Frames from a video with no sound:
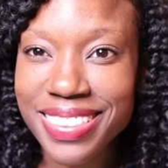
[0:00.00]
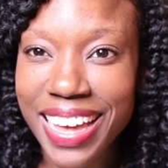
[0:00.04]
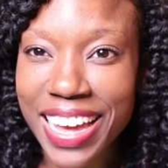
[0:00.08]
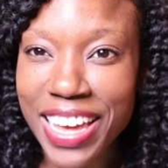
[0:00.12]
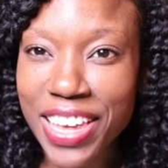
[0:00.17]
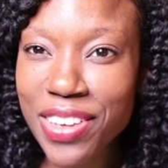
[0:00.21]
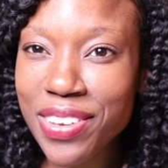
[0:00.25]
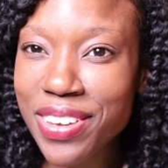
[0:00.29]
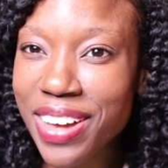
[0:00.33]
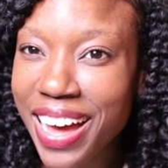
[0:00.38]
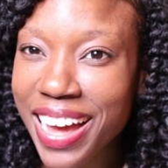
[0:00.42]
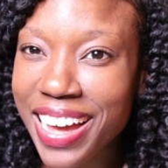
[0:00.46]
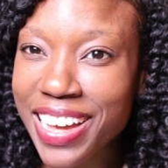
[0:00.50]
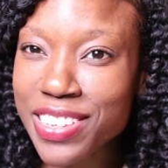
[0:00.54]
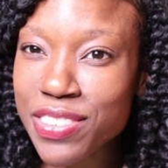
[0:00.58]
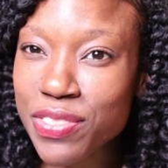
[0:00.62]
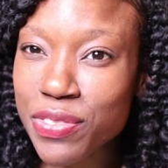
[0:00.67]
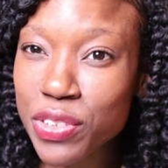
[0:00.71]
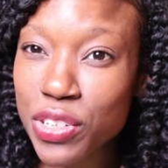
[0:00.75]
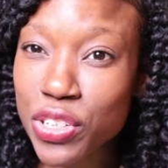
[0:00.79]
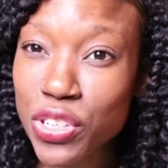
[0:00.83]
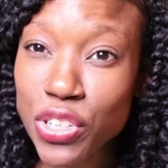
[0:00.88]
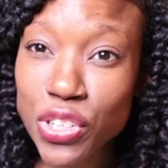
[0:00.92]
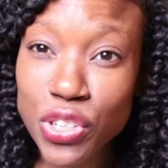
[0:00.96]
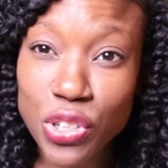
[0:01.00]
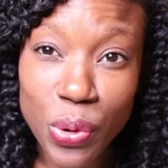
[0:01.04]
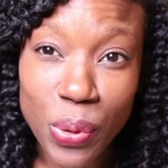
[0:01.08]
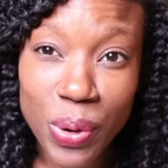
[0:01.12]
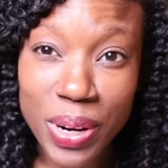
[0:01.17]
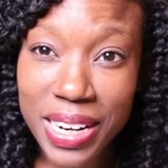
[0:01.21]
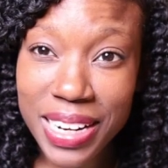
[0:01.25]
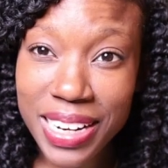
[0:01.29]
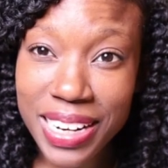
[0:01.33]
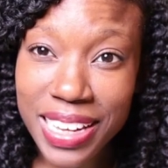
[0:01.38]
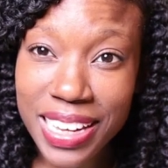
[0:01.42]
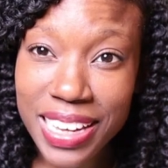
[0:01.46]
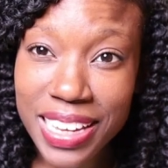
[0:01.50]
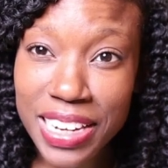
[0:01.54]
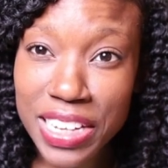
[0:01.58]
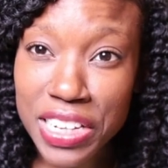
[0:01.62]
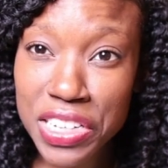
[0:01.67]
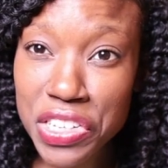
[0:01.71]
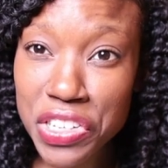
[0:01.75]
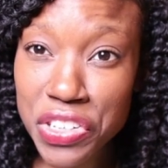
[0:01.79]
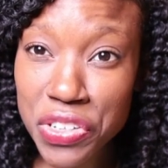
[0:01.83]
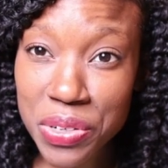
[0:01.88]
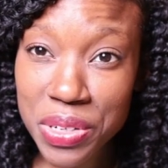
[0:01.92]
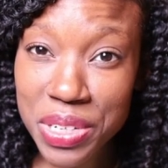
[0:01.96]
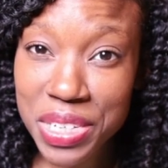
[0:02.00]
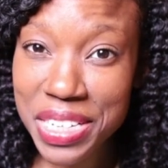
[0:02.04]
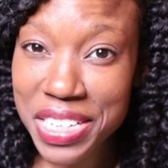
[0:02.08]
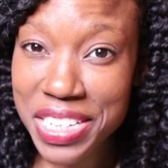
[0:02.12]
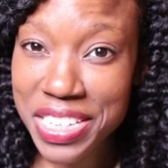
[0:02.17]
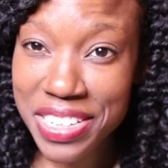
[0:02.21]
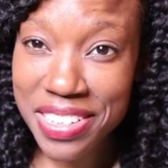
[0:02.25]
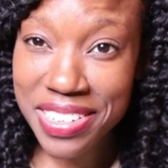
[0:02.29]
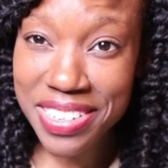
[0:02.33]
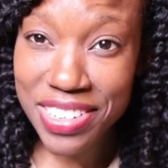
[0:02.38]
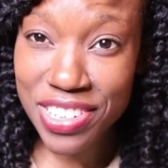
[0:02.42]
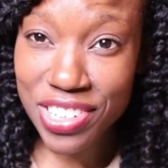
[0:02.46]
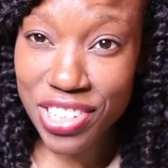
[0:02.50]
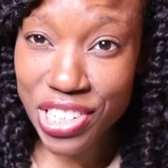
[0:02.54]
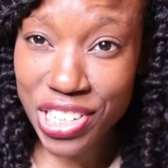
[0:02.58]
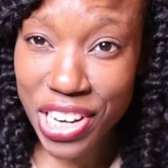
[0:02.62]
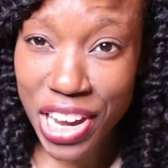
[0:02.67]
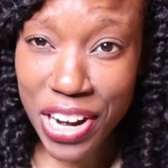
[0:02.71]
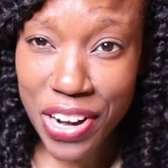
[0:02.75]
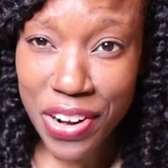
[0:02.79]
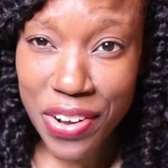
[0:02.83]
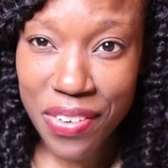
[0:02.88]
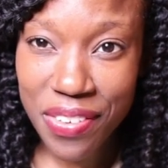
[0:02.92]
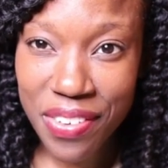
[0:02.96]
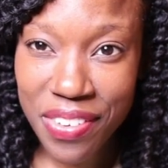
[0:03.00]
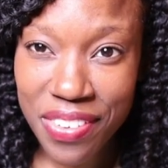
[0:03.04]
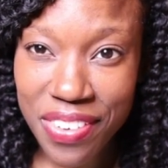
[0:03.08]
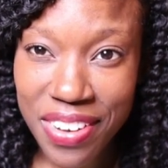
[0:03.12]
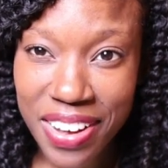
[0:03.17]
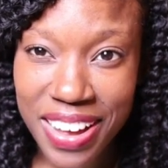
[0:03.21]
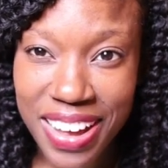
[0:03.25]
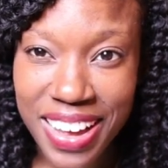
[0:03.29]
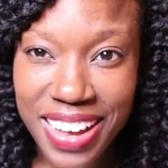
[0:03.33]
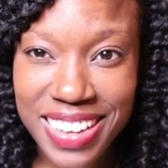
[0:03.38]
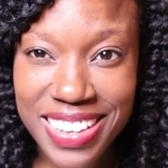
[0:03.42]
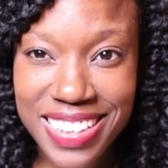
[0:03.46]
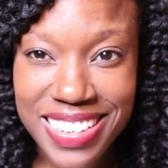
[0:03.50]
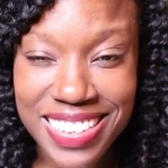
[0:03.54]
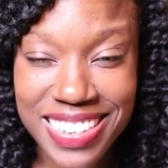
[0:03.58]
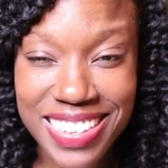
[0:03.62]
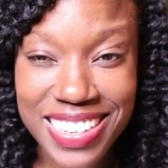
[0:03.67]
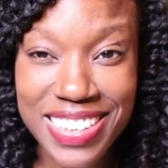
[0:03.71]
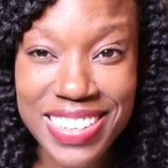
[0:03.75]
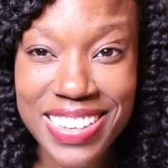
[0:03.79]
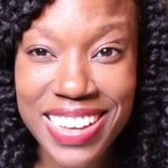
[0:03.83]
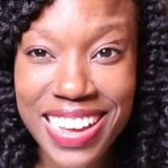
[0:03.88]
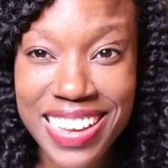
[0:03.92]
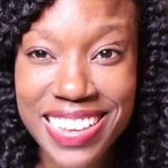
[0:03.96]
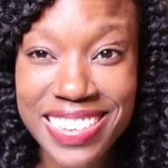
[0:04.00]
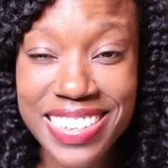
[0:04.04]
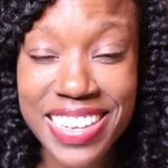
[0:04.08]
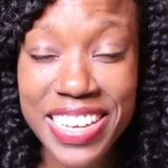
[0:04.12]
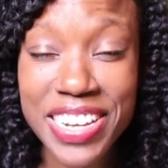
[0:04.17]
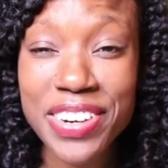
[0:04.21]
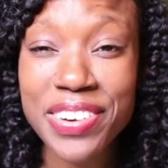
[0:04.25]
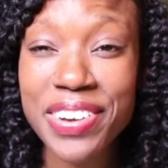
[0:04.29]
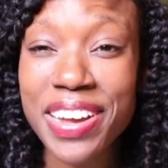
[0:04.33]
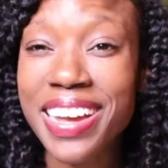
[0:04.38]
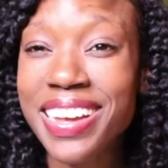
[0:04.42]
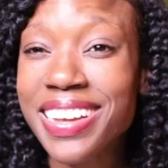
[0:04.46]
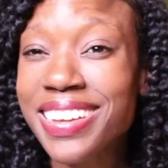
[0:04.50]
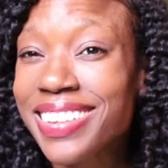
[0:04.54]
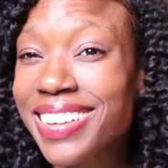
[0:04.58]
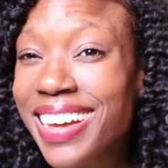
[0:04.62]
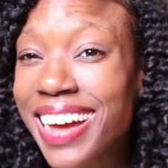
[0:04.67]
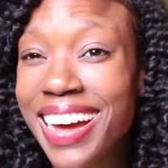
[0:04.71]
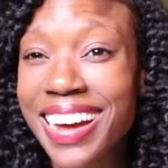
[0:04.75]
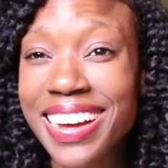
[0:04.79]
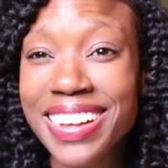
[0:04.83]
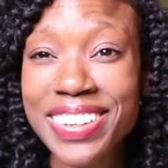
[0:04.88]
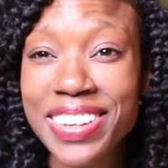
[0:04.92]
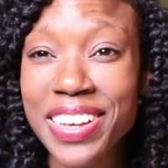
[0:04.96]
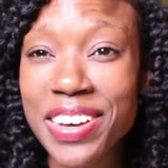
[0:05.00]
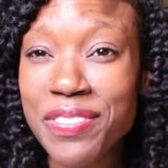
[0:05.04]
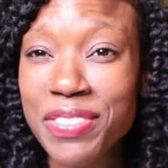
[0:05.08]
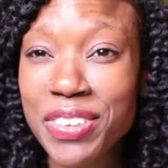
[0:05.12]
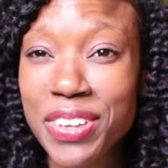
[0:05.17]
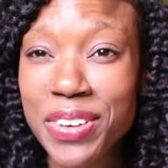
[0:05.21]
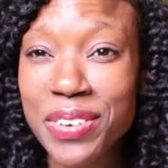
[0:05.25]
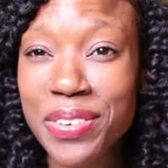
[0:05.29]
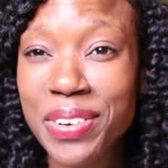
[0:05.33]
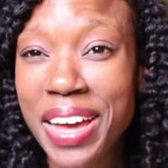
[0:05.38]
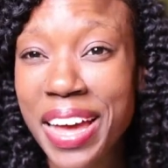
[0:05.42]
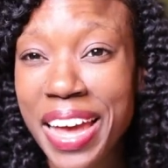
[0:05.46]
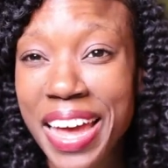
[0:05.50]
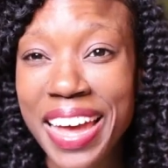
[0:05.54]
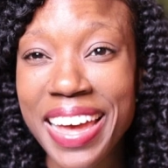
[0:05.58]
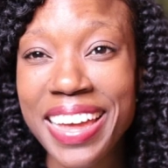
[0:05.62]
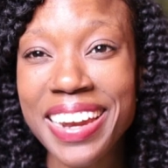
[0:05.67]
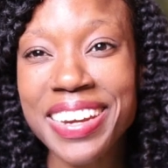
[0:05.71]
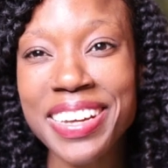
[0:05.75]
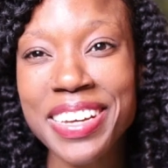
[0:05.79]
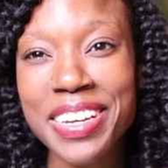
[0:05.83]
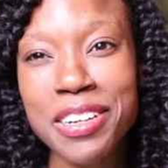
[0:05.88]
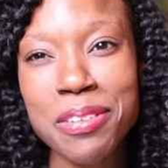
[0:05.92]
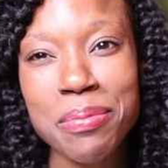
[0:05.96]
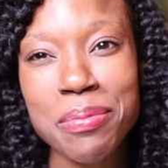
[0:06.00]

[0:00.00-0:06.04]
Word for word: Thank you guys for joining in and tuning into this channel. See you guys later, and I love you and